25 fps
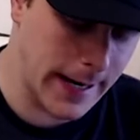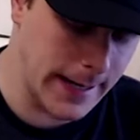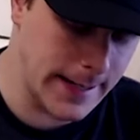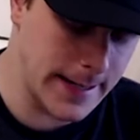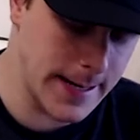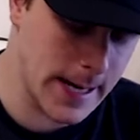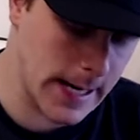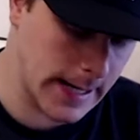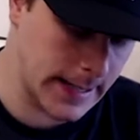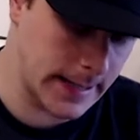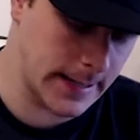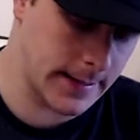
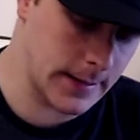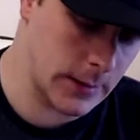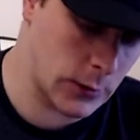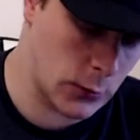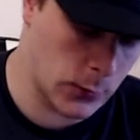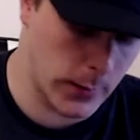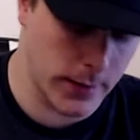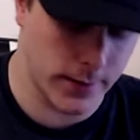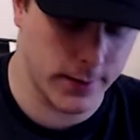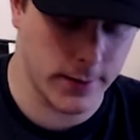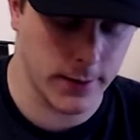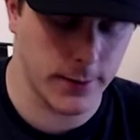night!
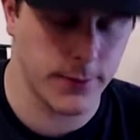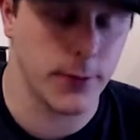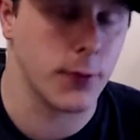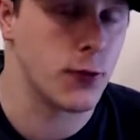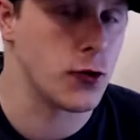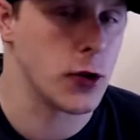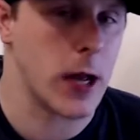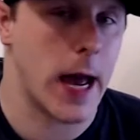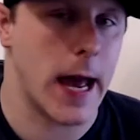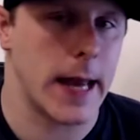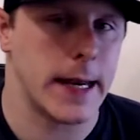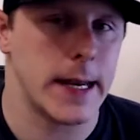twenty-sixth of
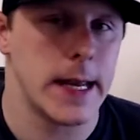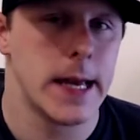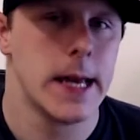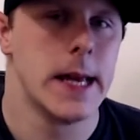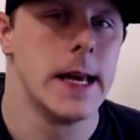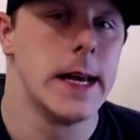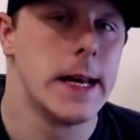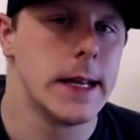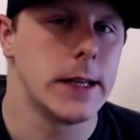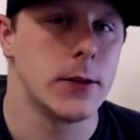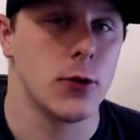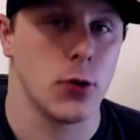Jan
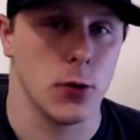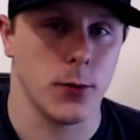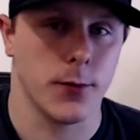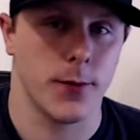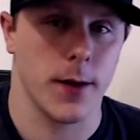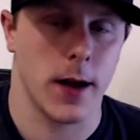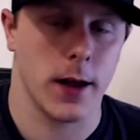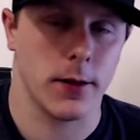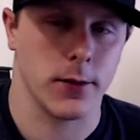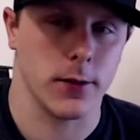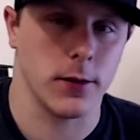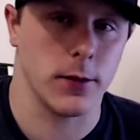two
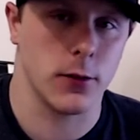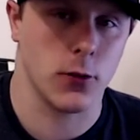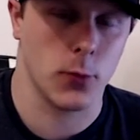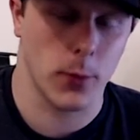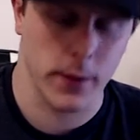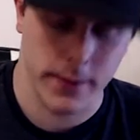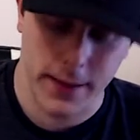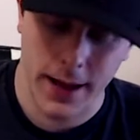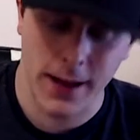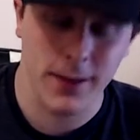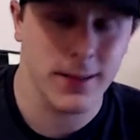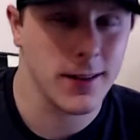thousand twenty.
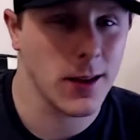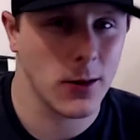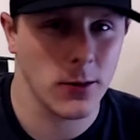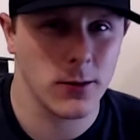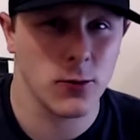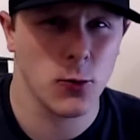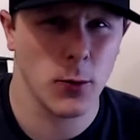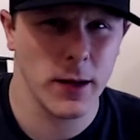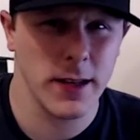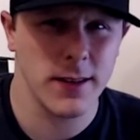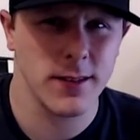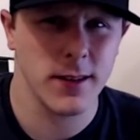That's how
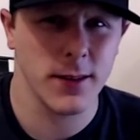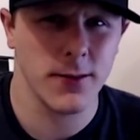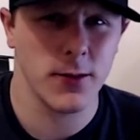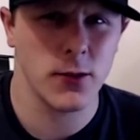twenty-sixth of